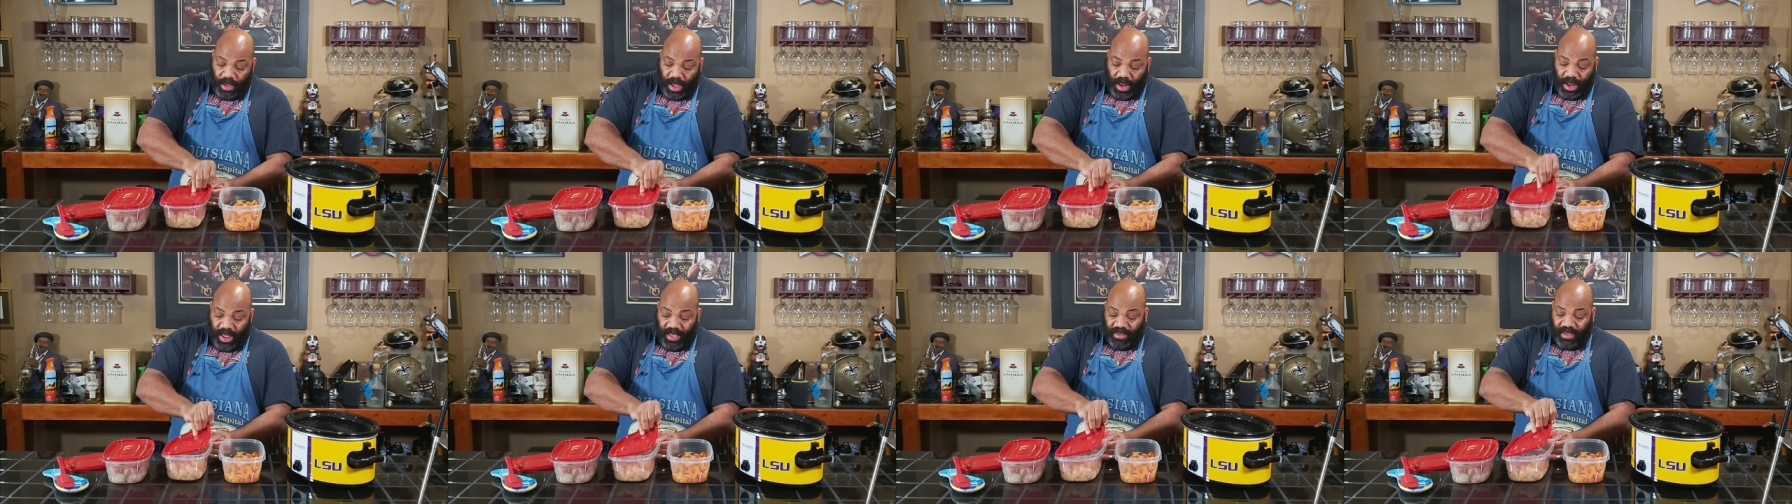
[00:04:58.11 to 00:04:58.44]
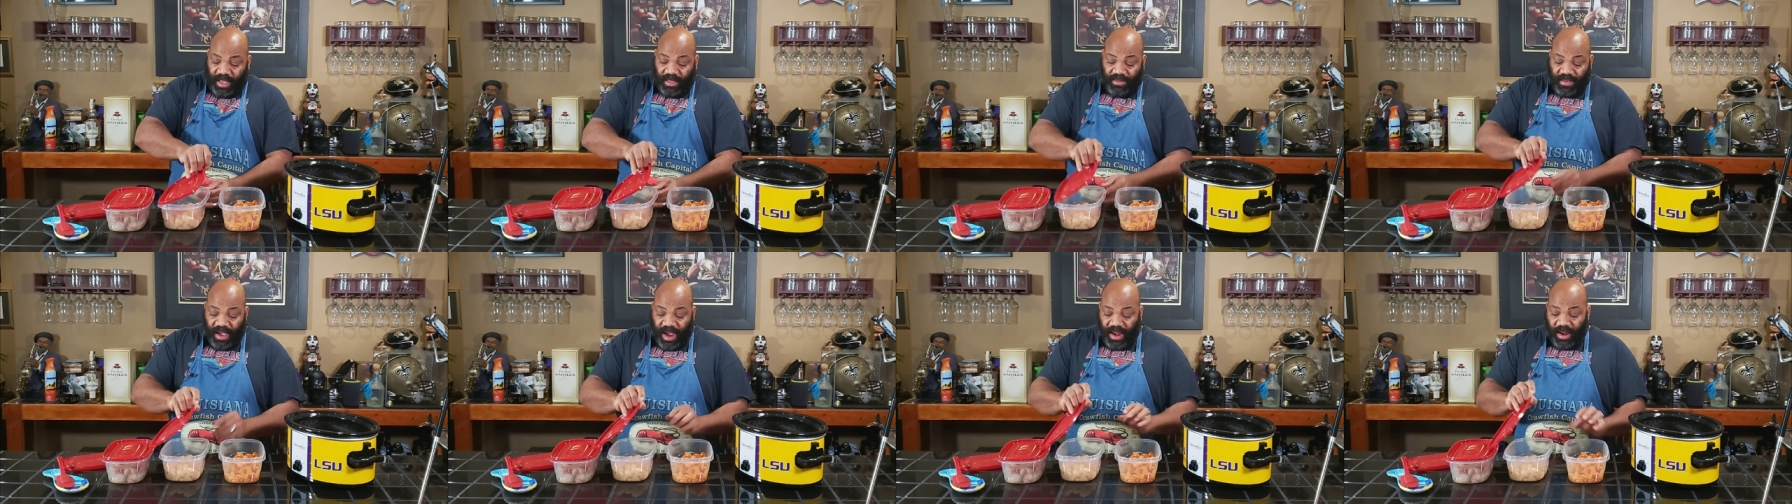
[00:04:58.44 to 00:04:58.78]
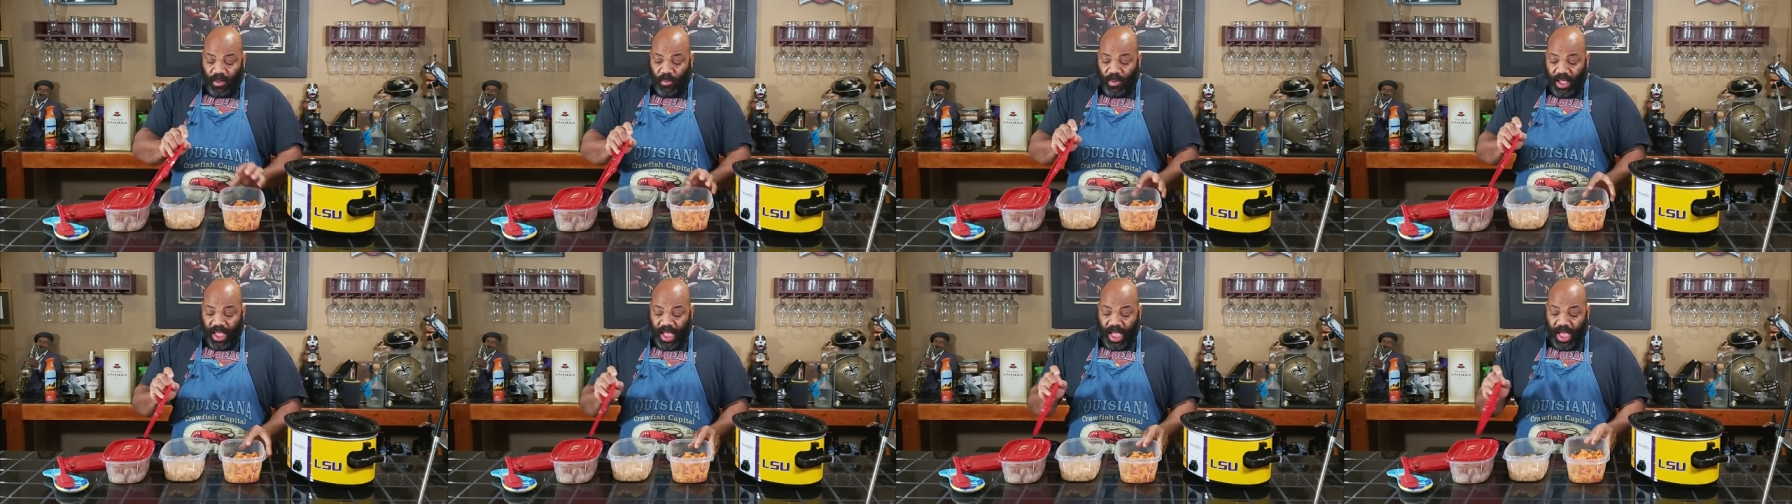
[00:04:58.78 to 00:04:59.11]
in this
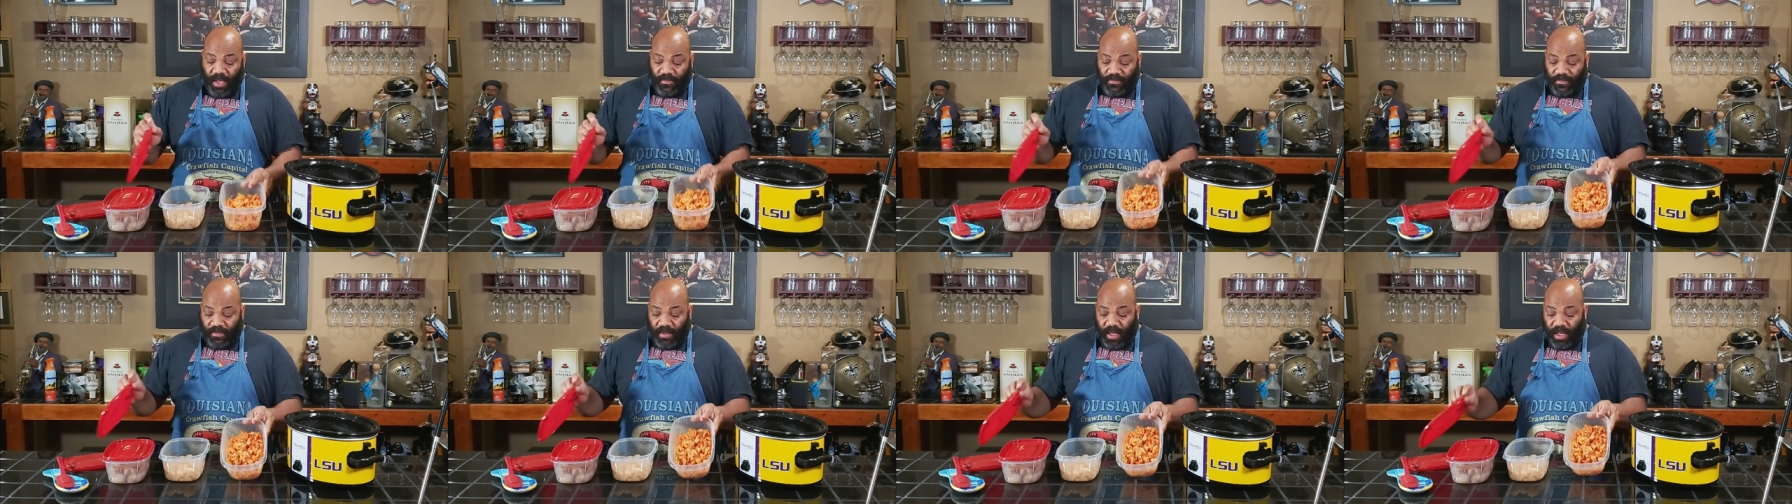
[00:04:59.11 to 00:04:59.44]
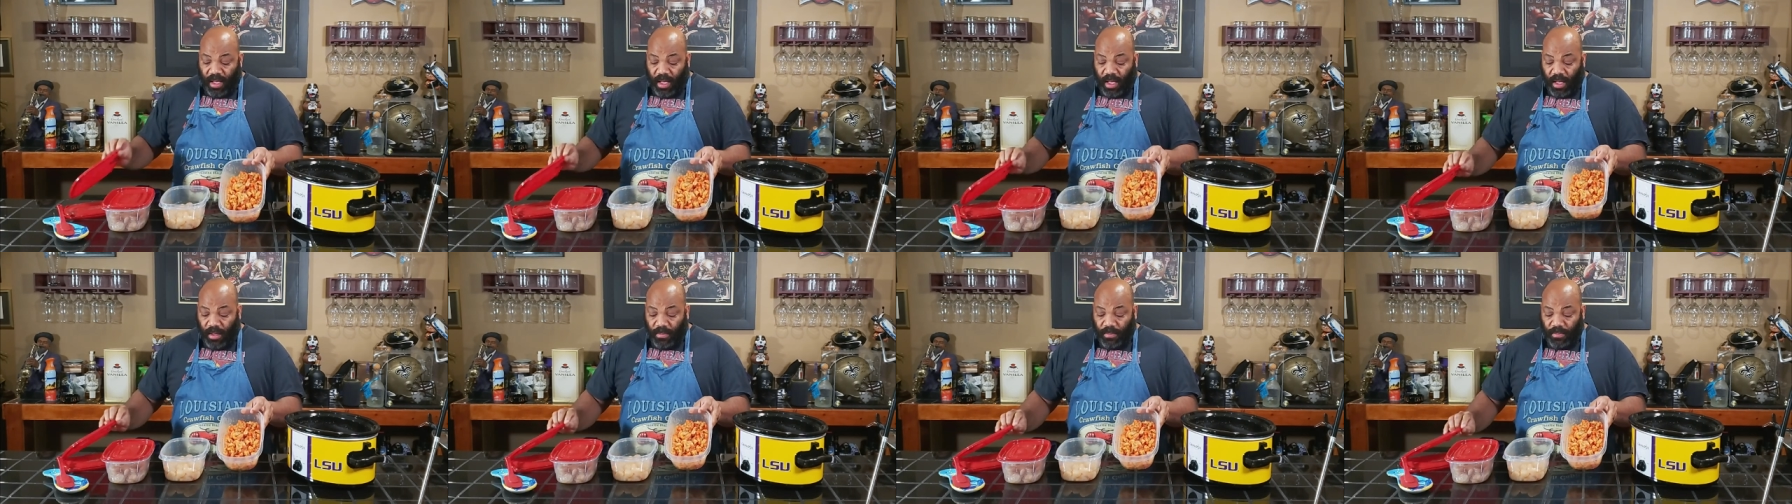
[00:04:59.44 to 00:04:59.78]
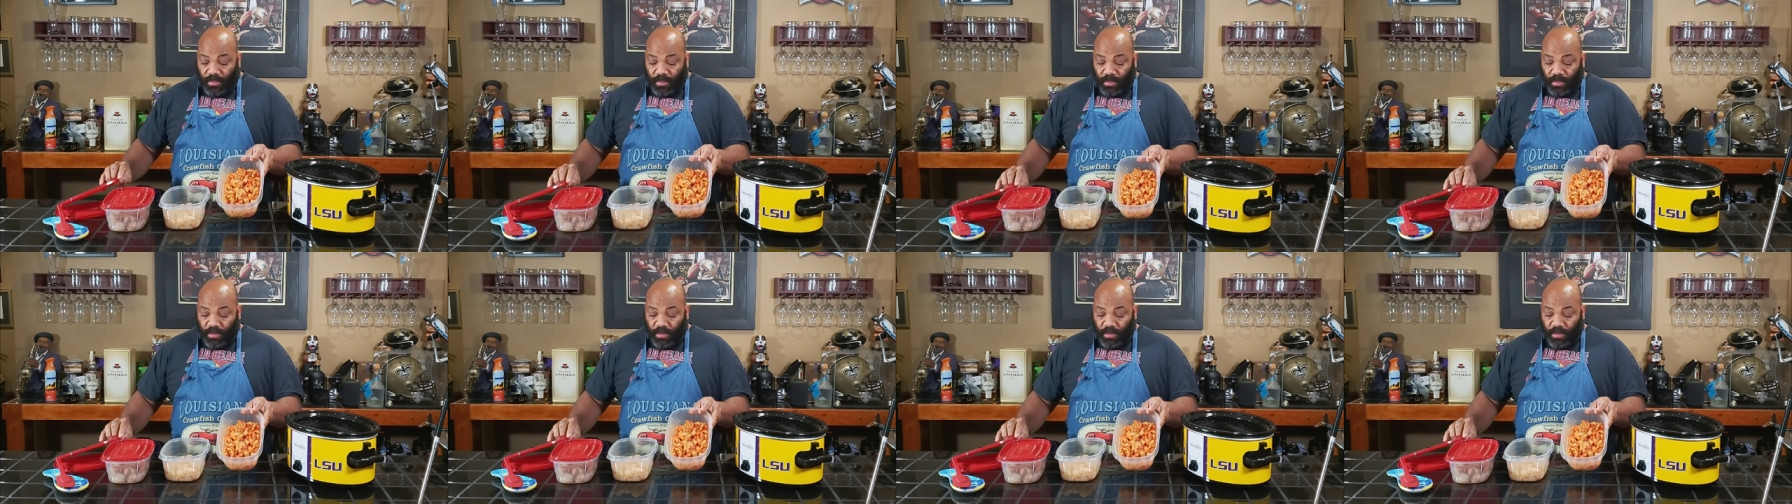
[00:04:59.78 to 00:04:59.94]
container we have uh,